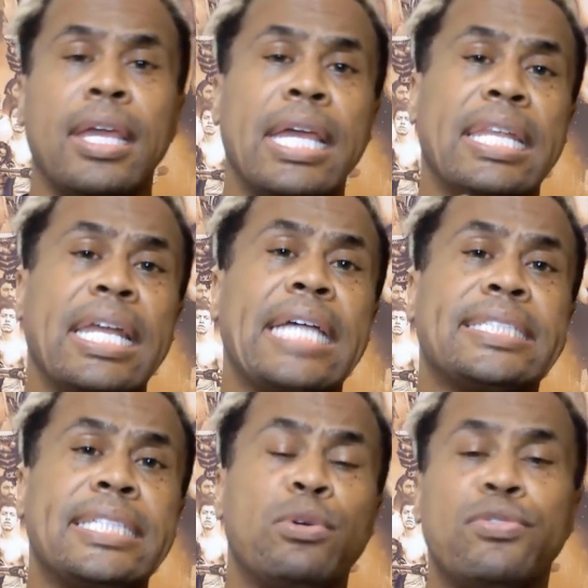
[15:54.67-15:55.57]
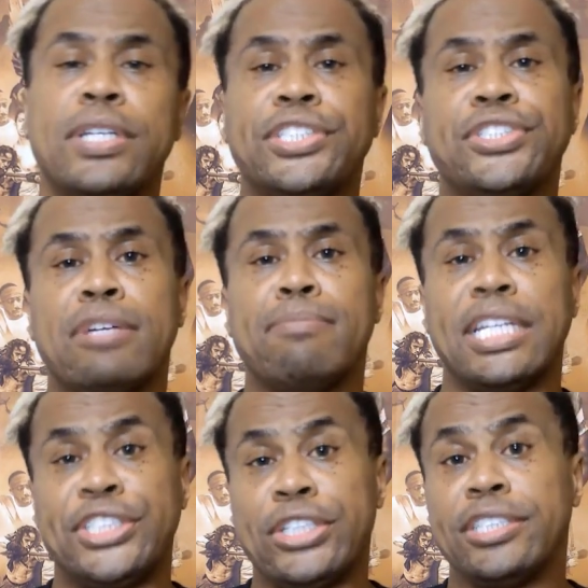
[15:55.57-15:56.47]
Lastly, we'll finish up by
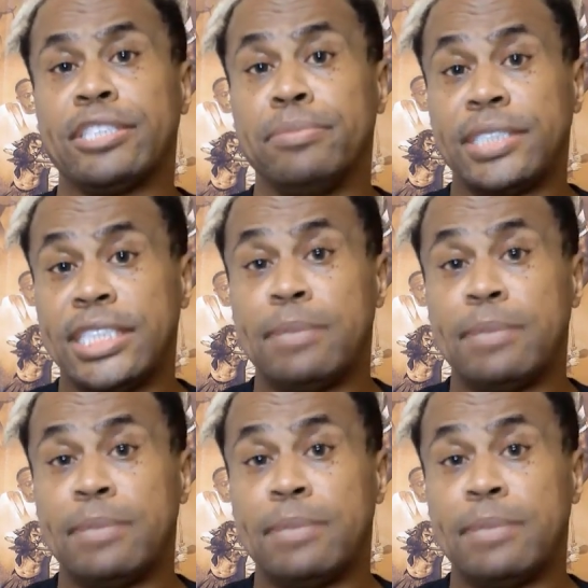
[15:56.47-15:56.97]
sharing some tips